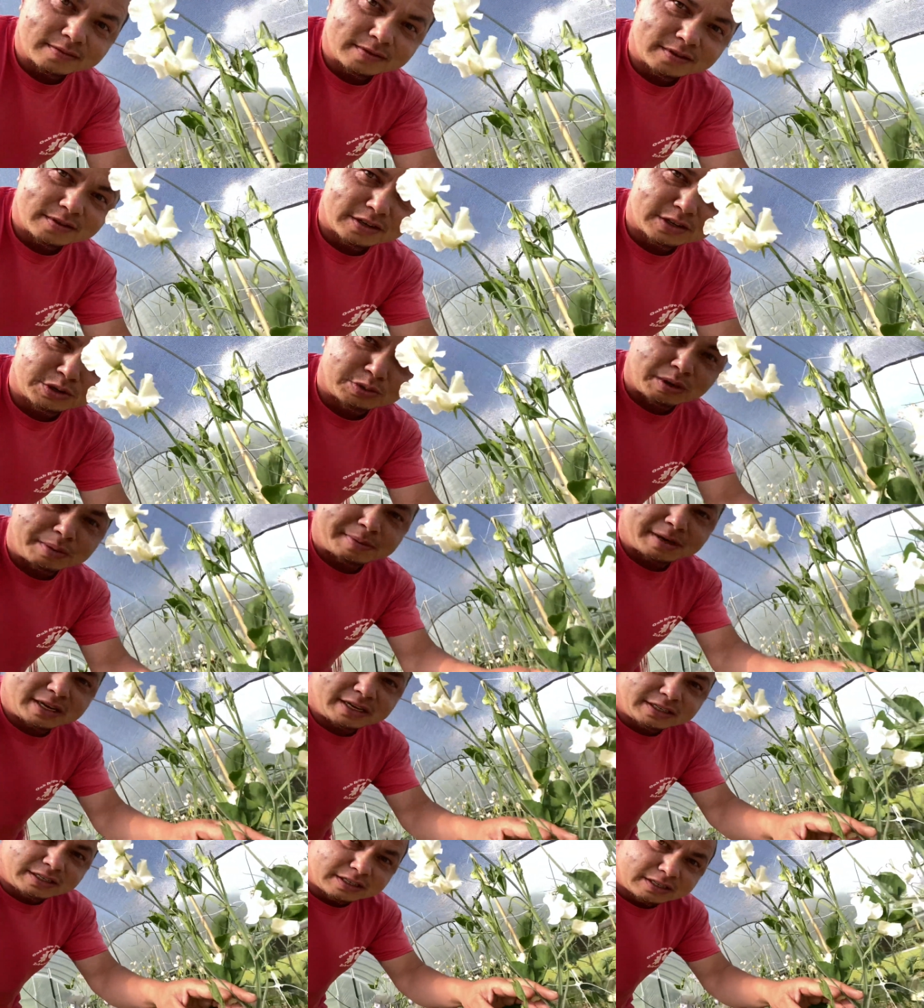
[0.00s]
the sweet
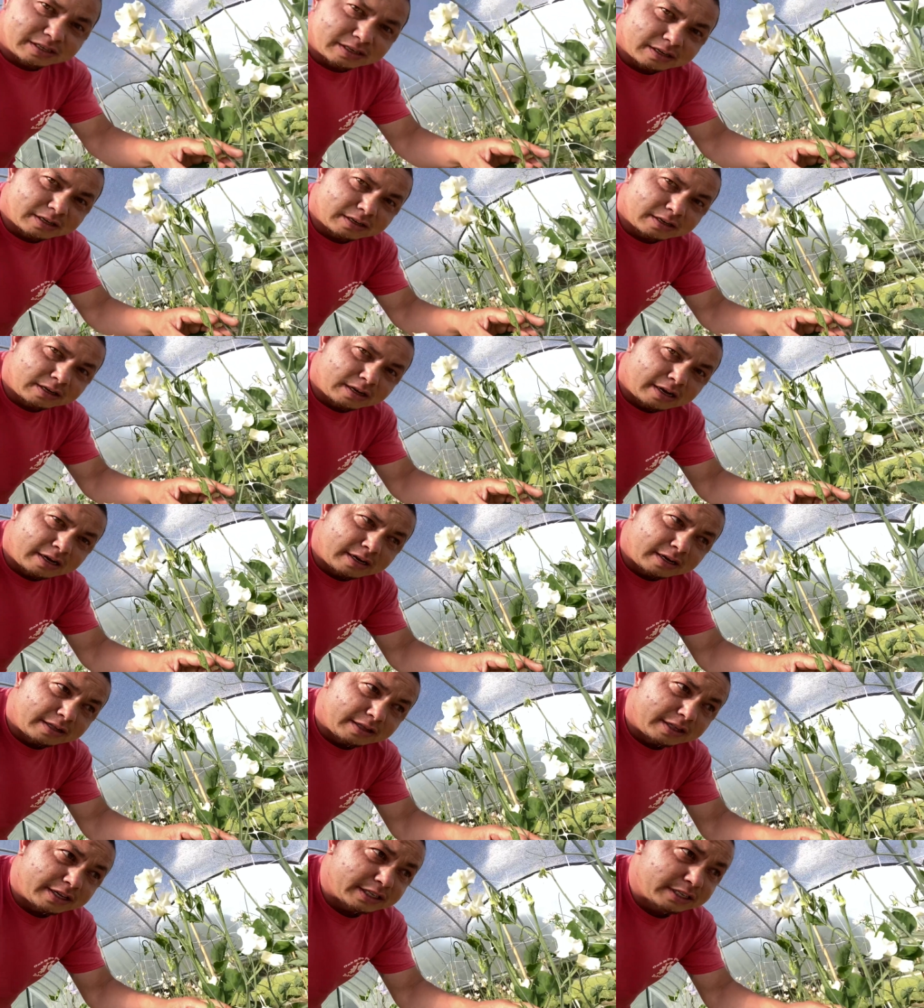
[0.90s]
peas.
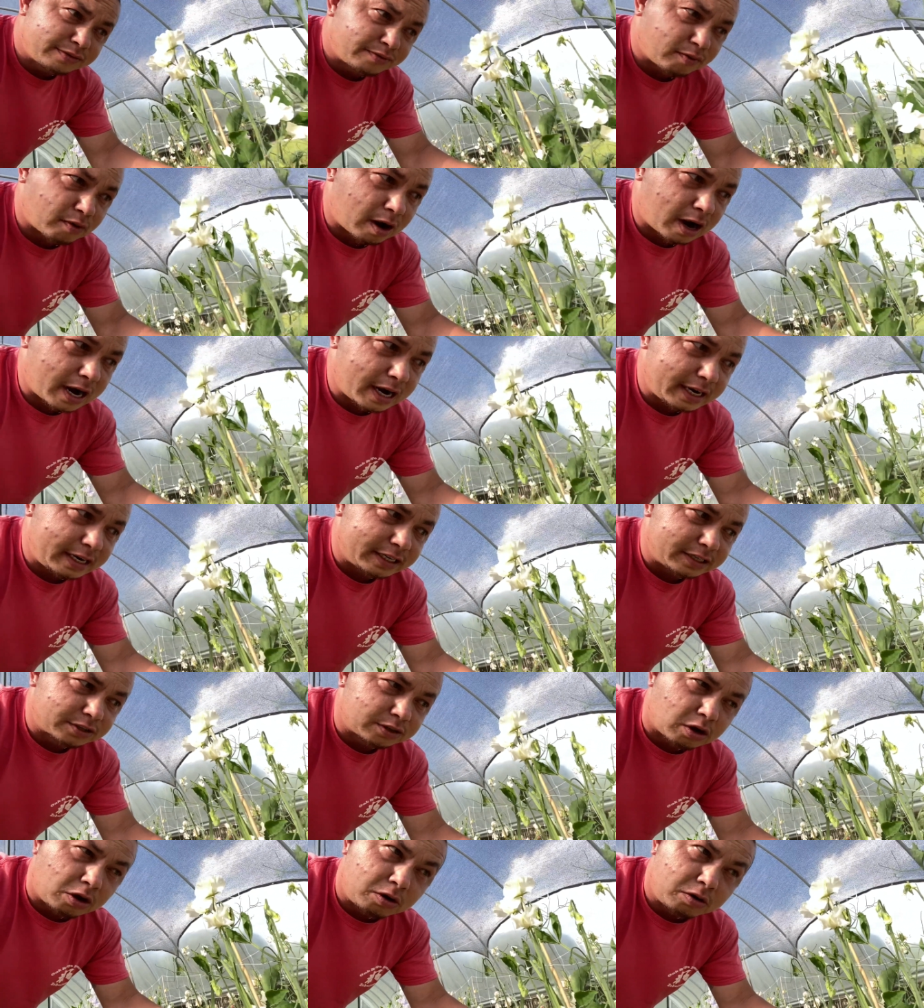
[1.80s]
This variety
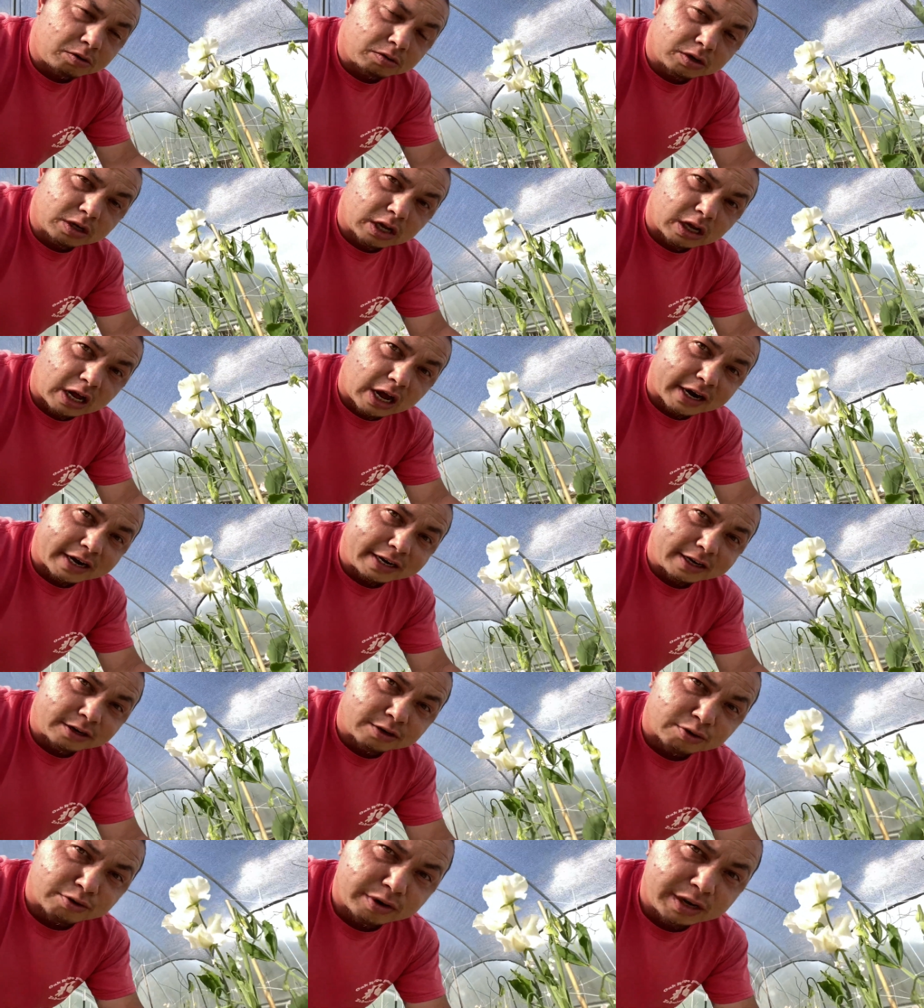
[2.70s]
is called Clotted
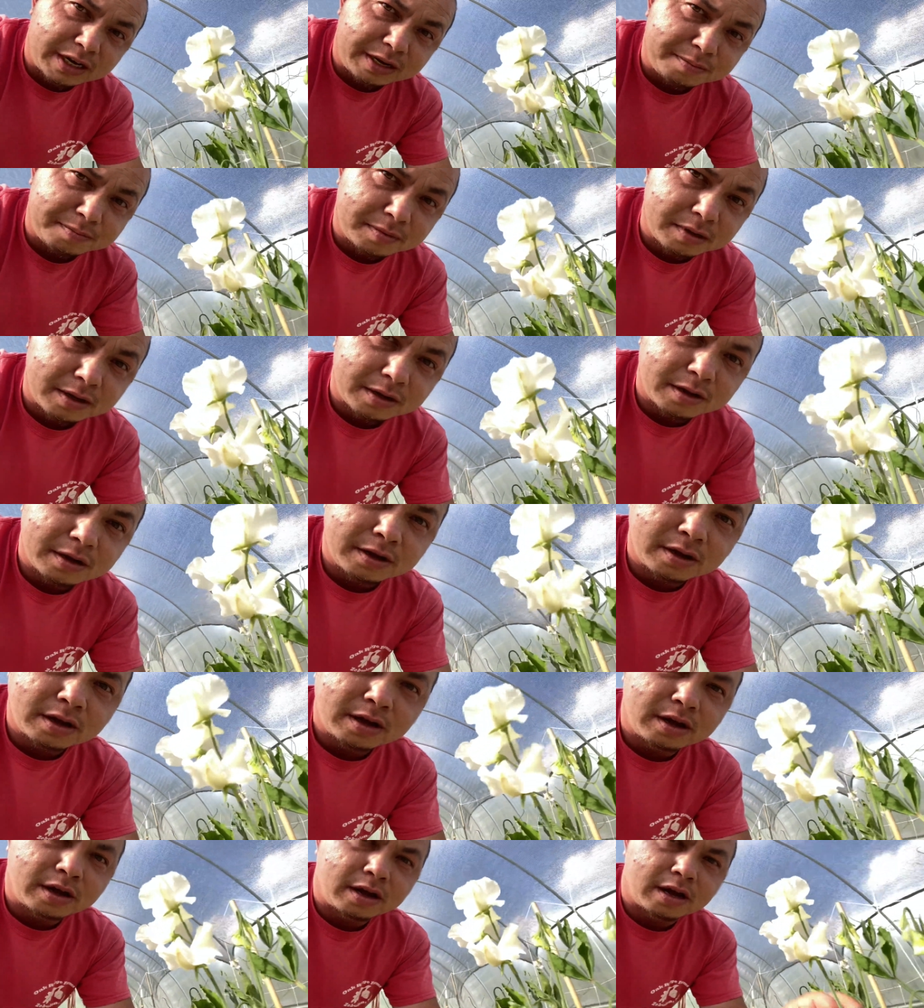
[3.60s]
Cream.
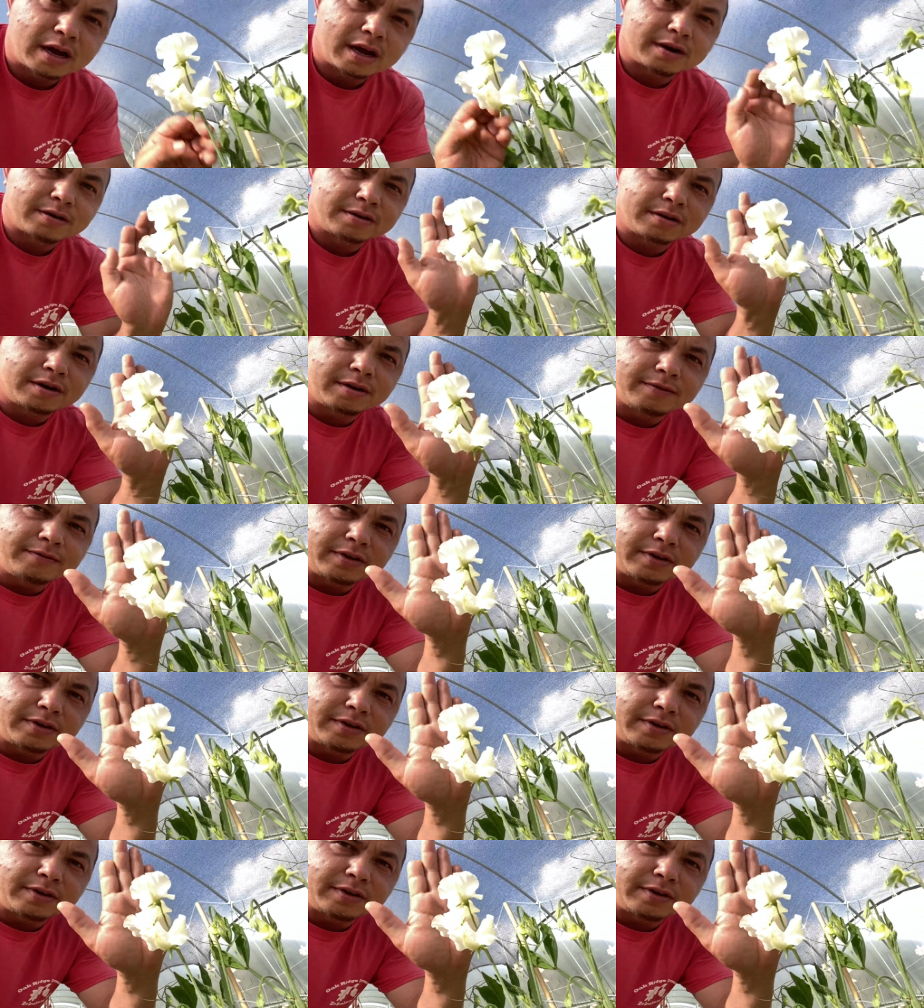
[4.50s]
I don't know if